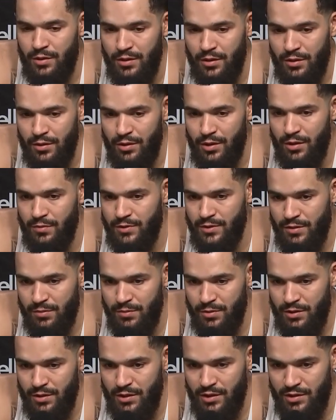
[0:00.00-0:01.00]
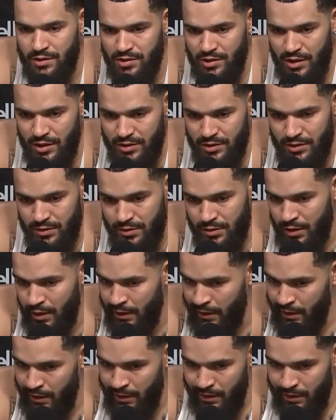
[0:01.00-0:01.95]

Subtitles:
clearing up some of the congestion.